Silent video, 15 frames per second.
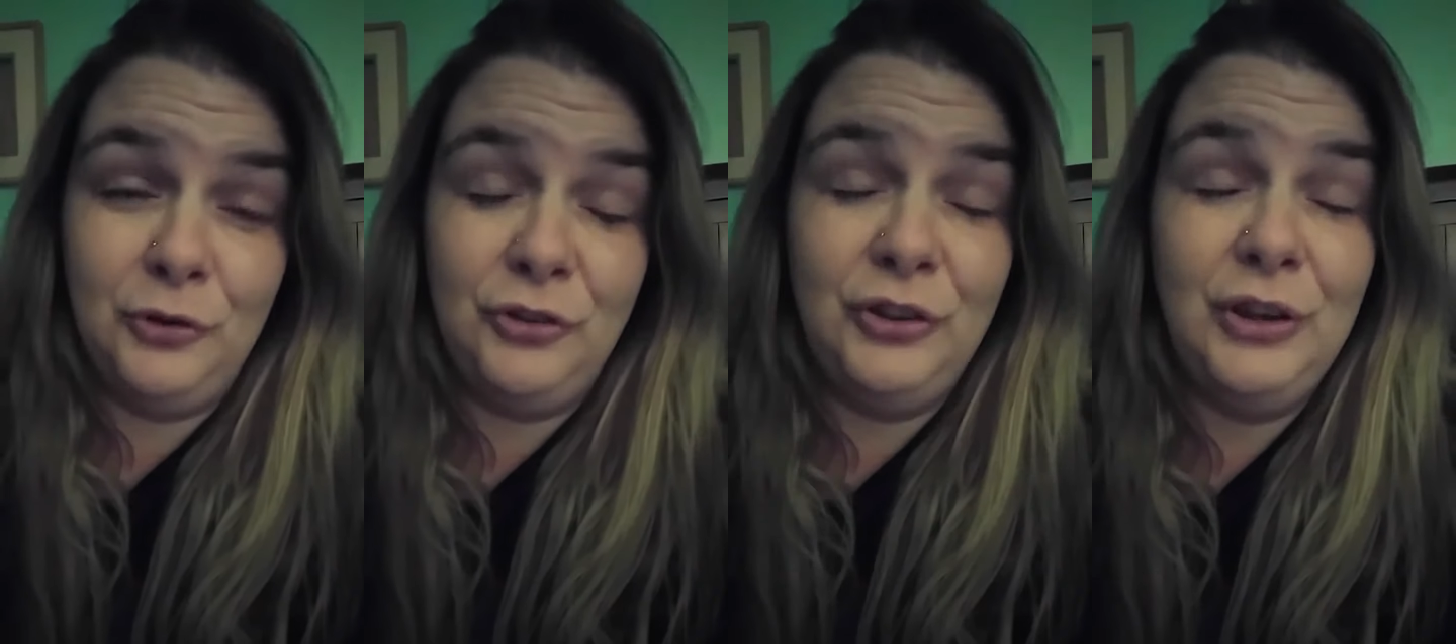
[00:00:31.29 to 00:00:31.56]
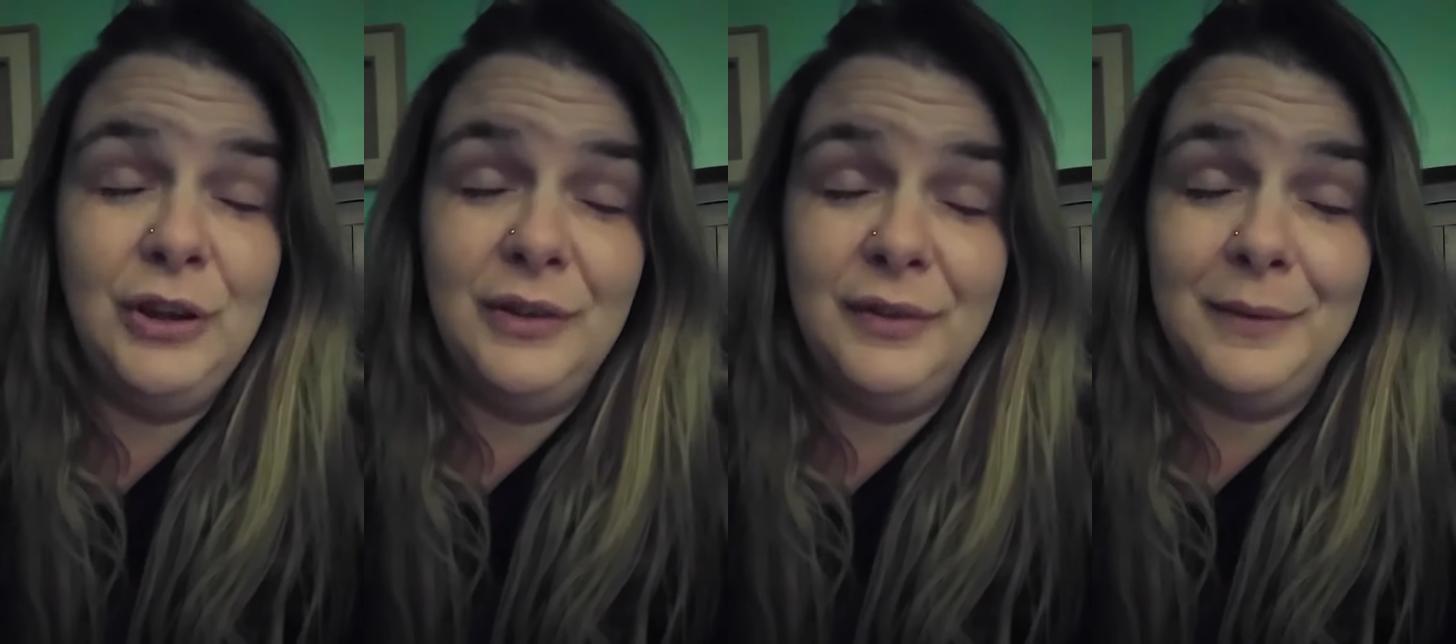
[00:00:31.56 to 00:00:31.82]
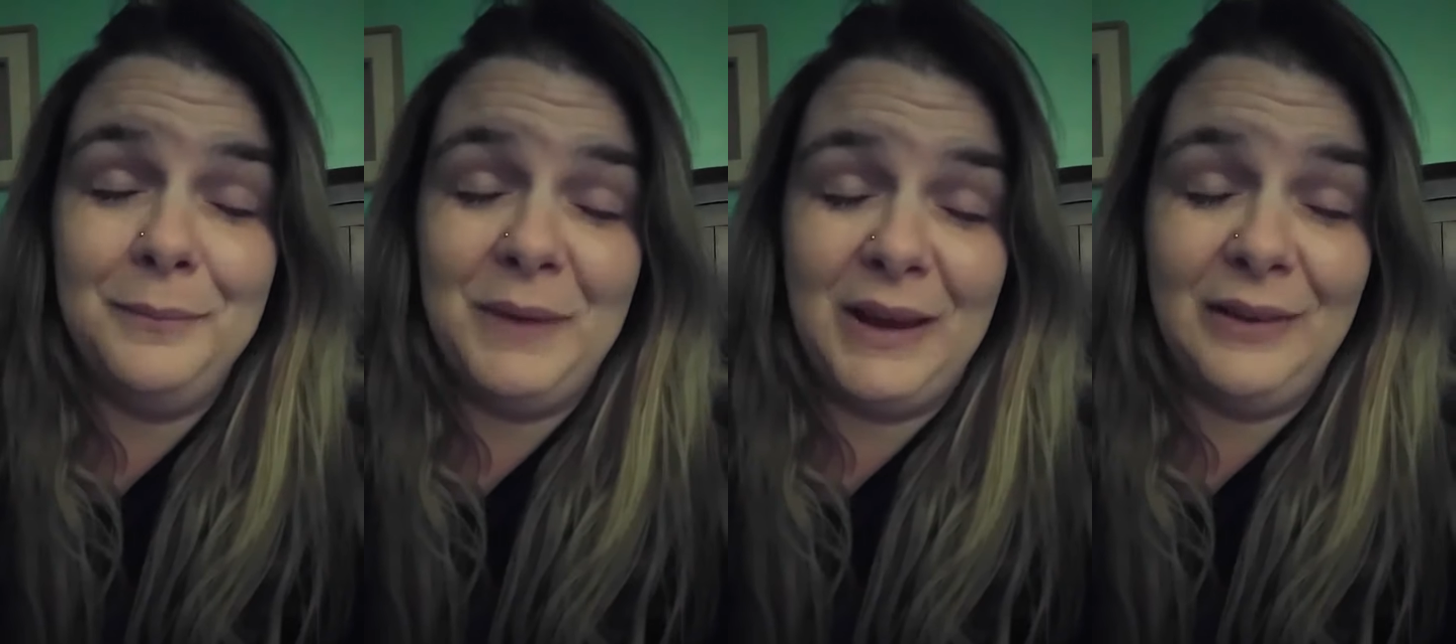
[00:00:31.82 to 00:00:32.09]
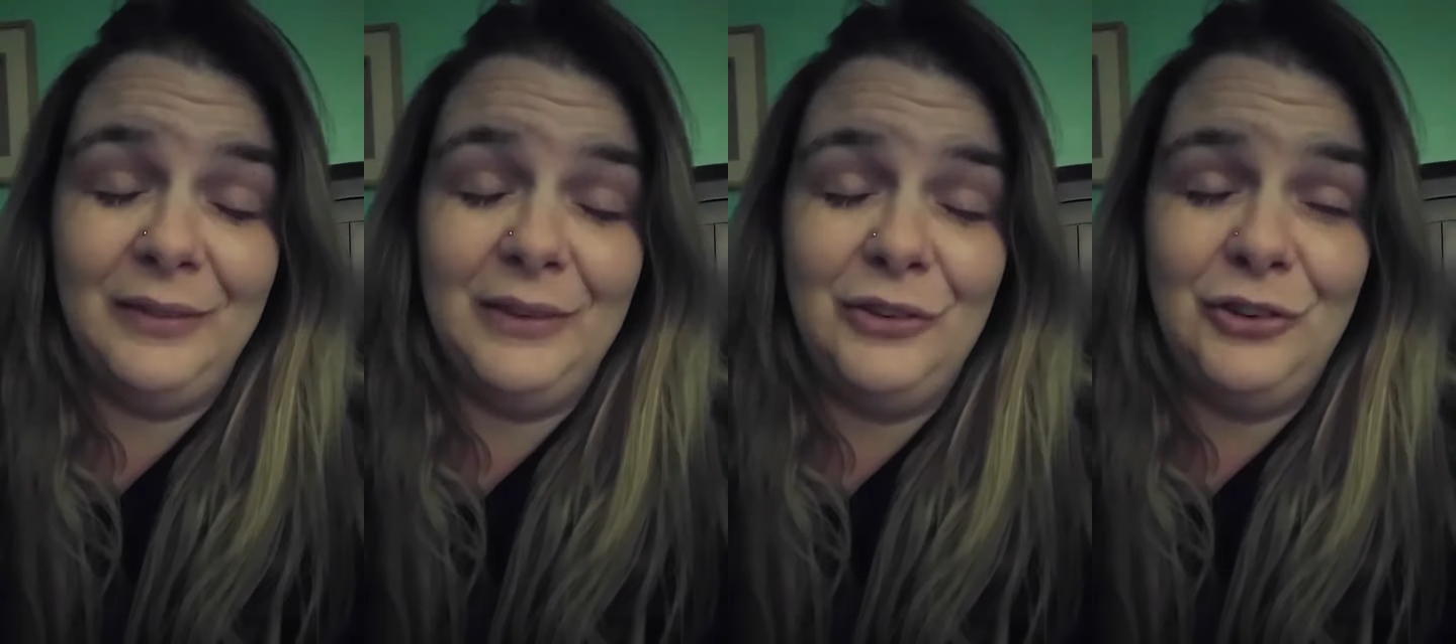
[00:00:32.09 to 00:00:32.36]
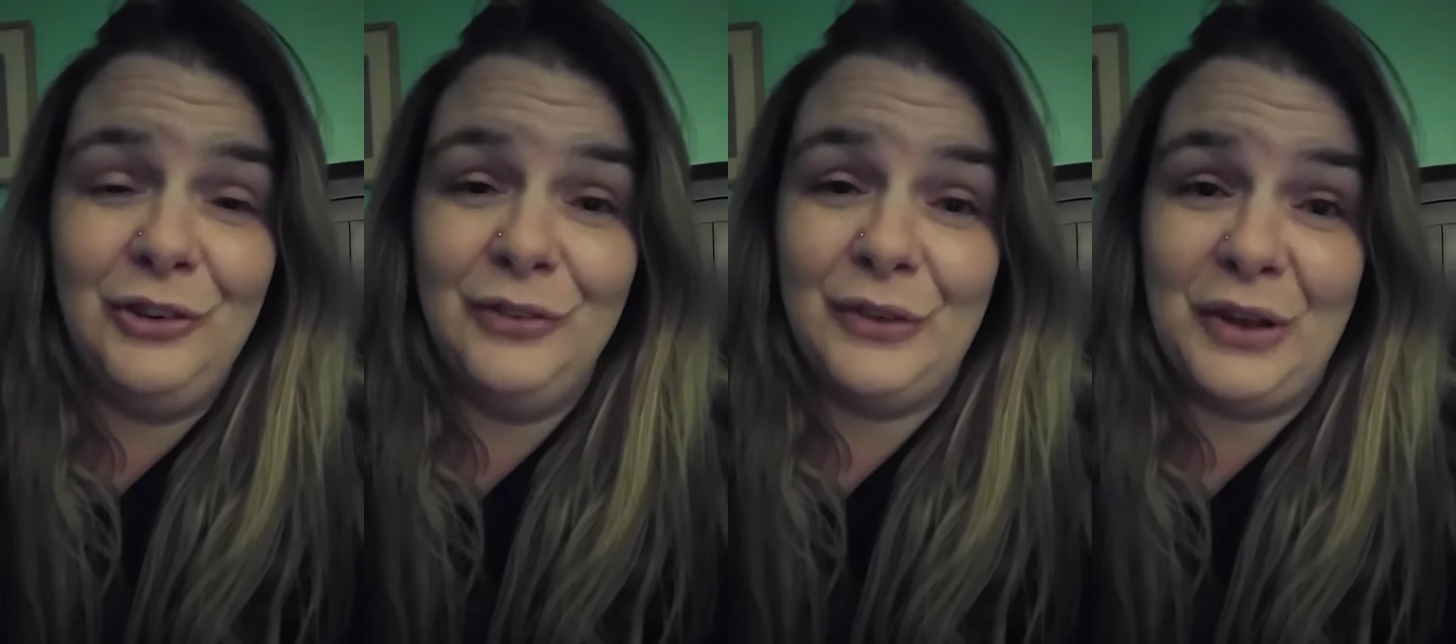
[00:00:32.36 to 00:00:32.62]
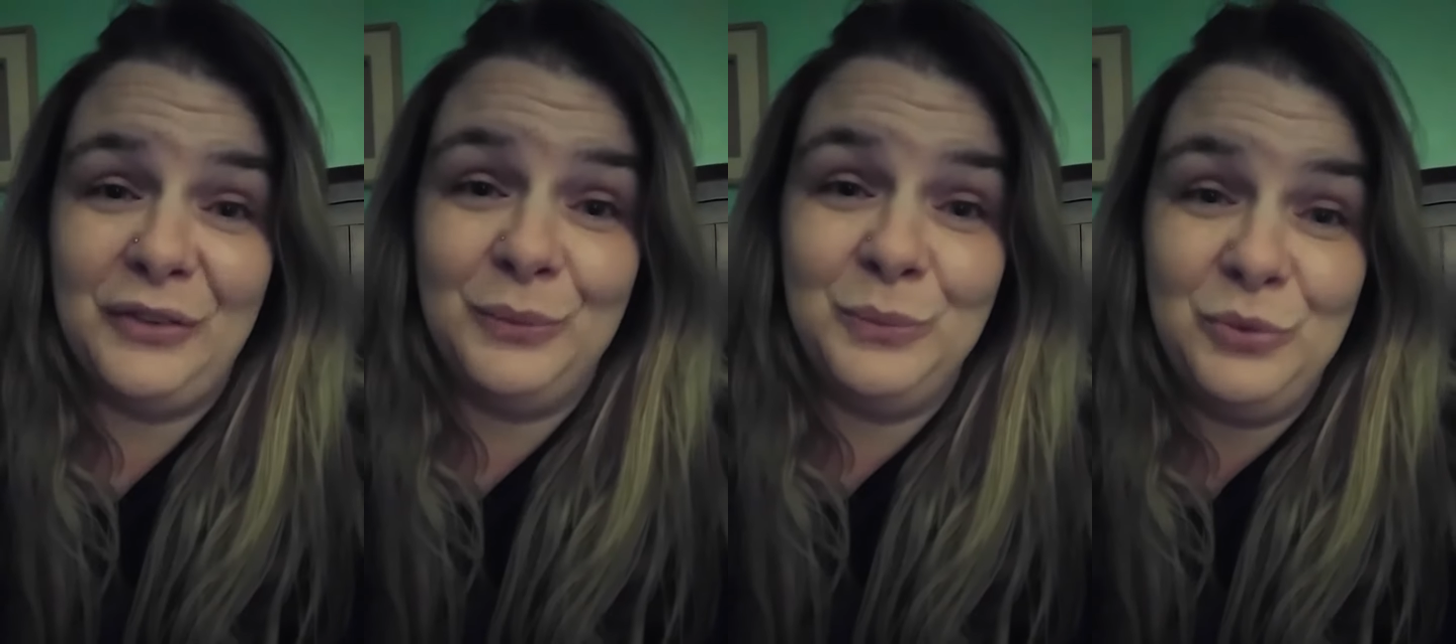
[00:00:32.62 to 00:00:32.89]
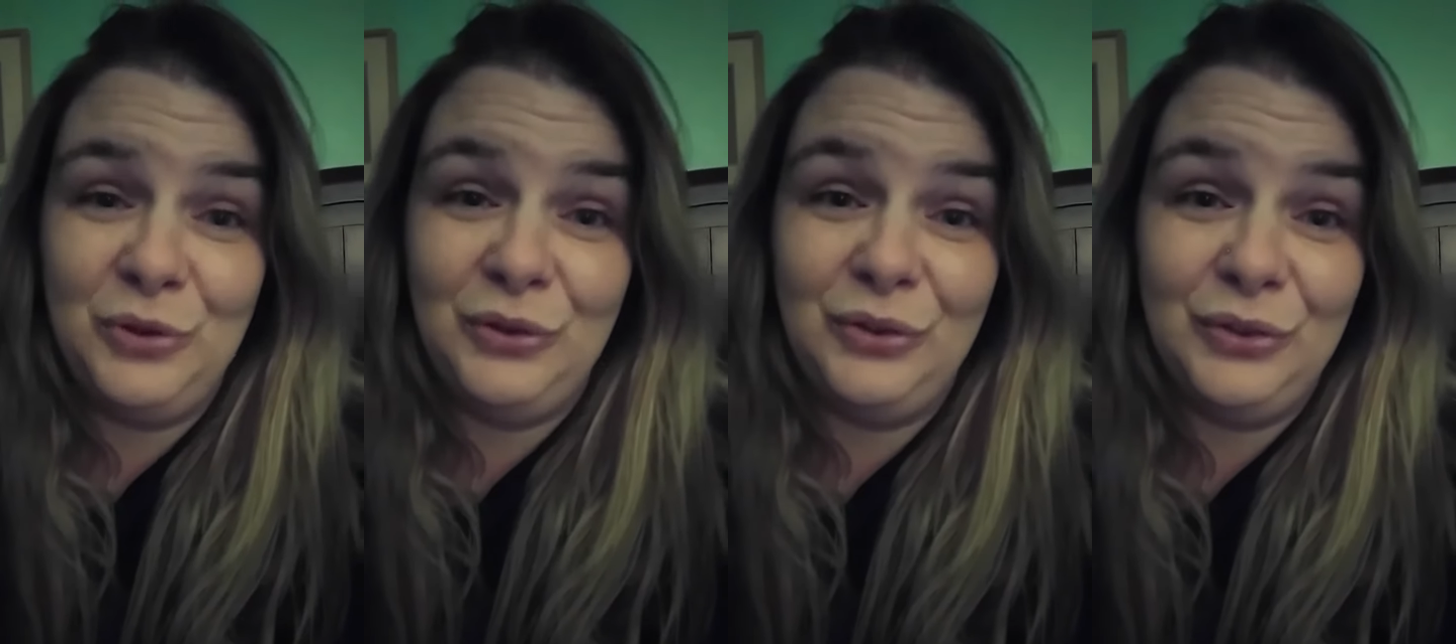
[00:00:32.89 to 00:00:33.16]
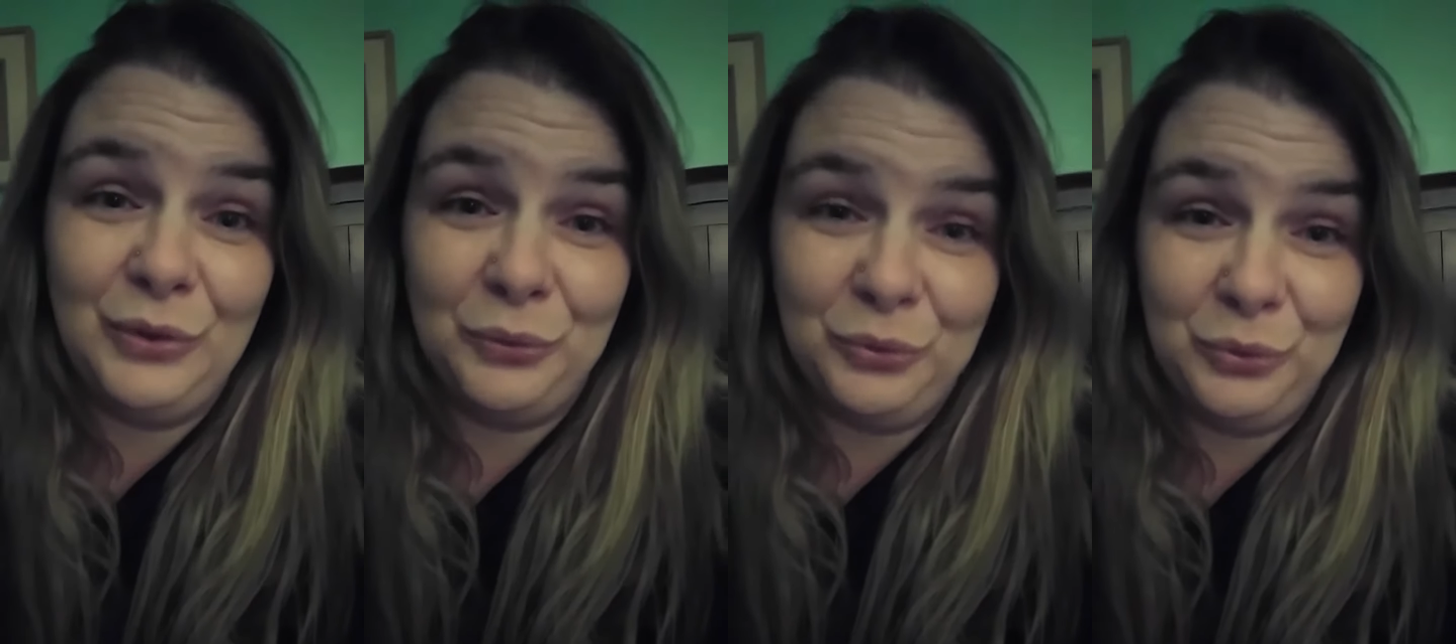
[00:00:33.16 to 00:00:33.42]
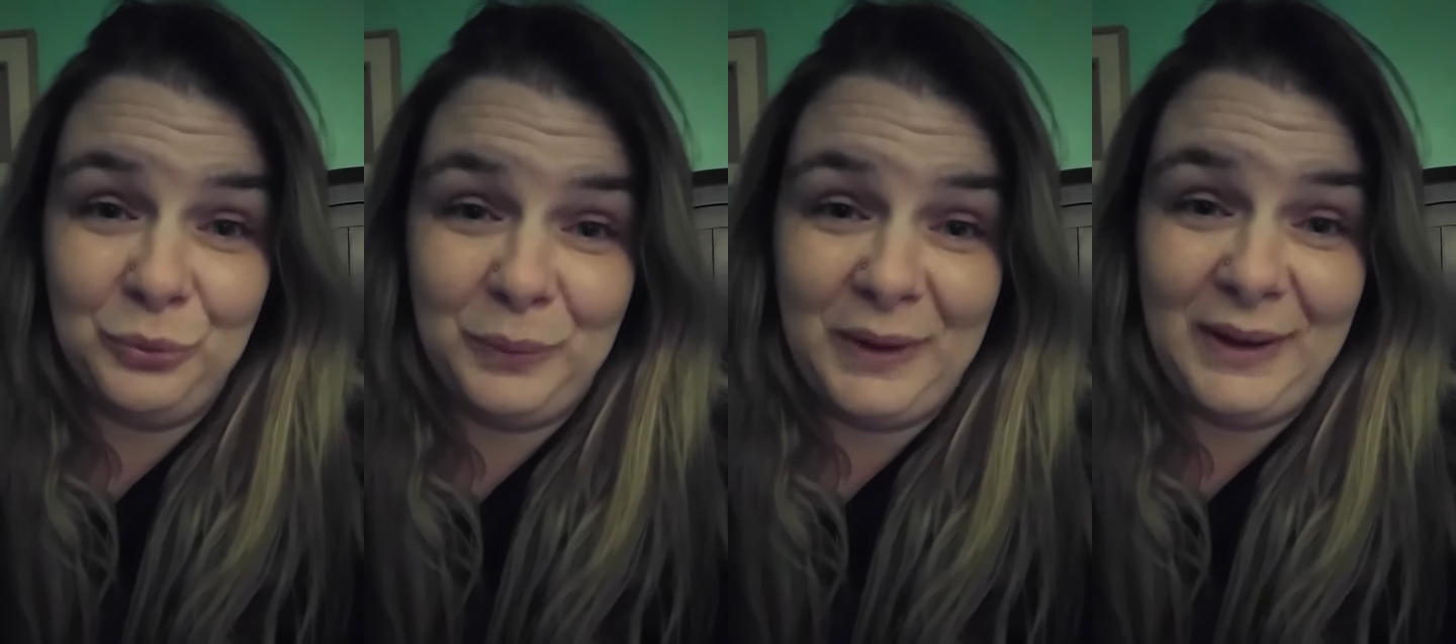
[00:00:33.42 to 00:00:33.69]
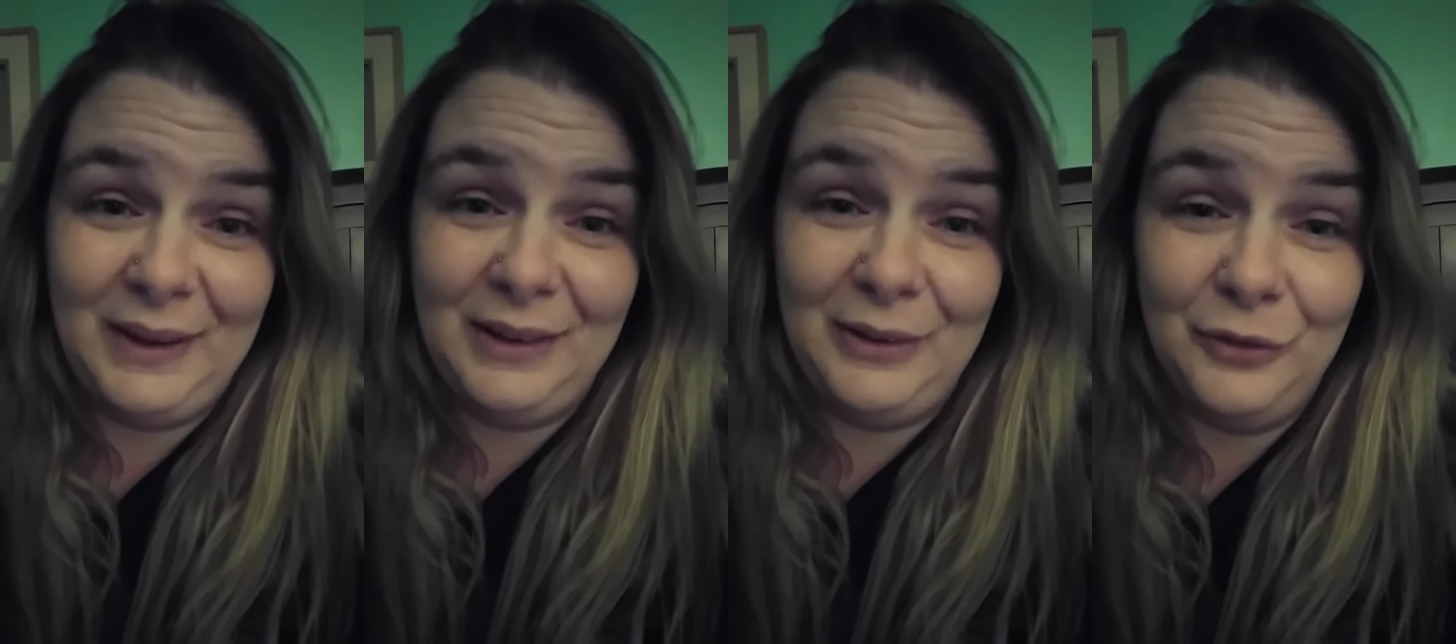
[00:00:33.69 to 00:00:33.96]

She is amazing. She is awesome. She's so sweet.